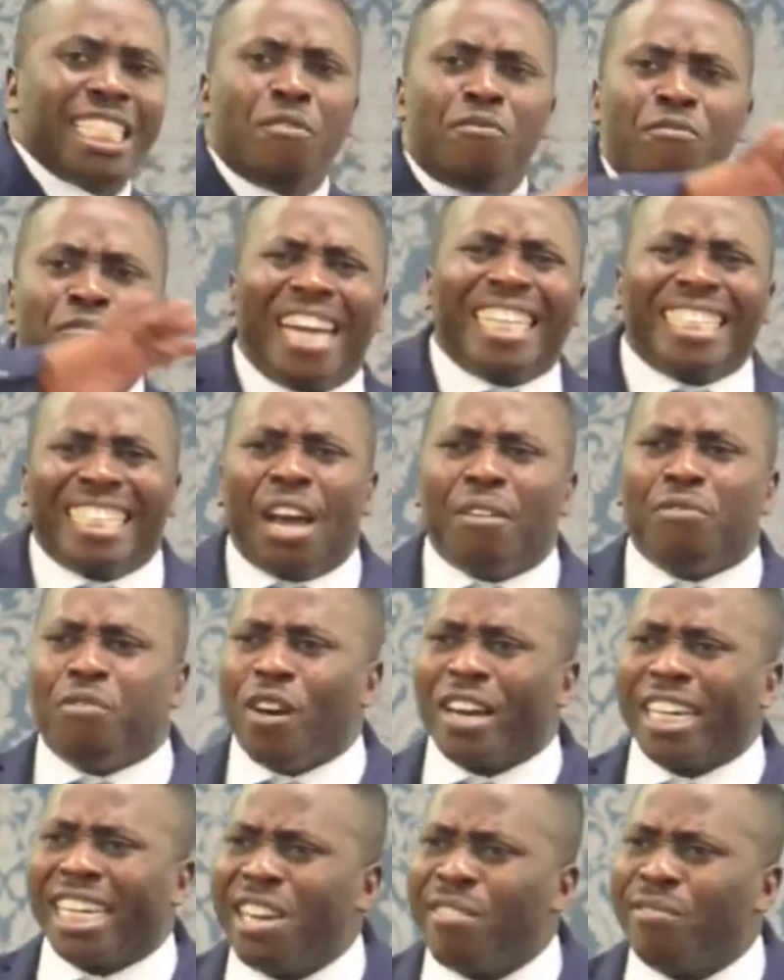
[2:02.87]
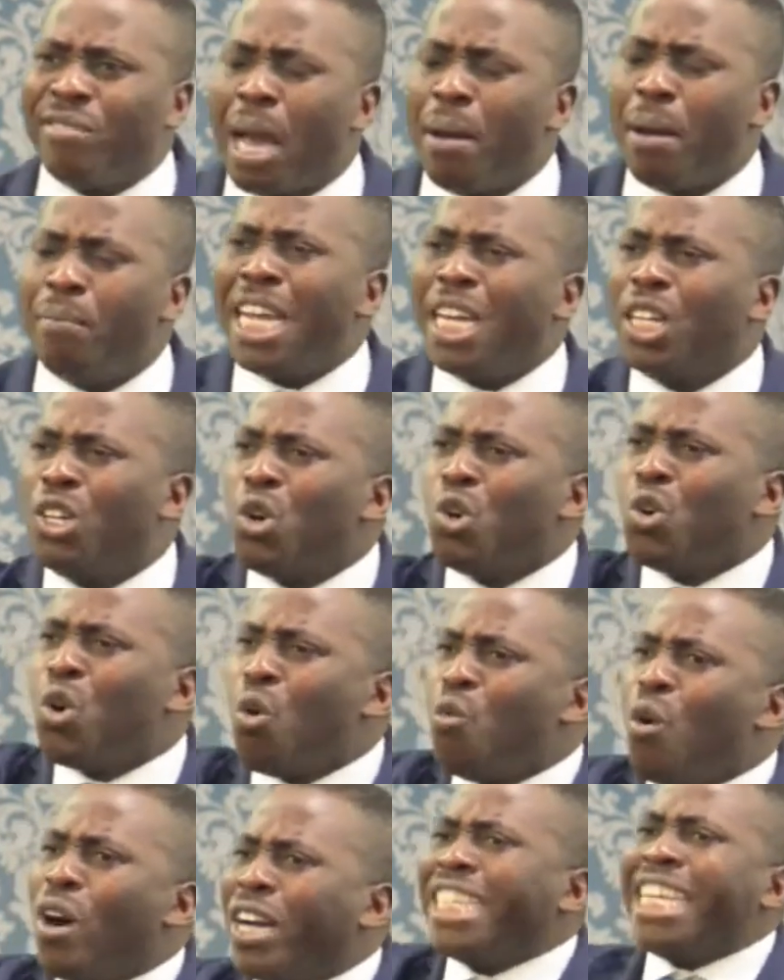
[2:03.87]
Father, forgive them, they don't know
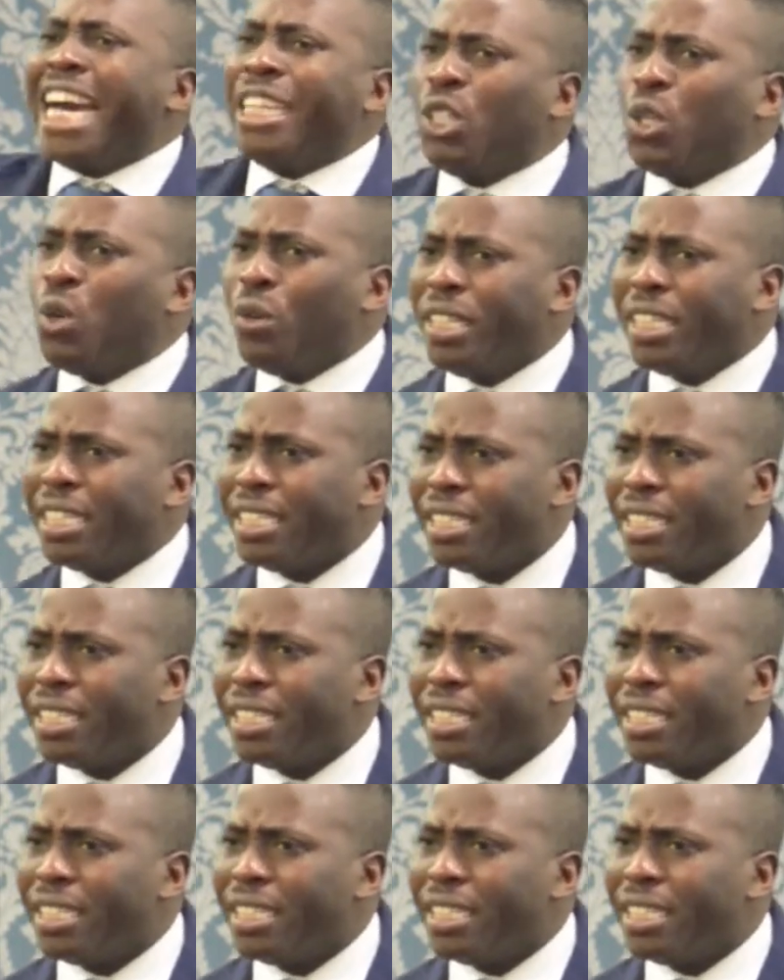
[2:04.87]
what they are doing.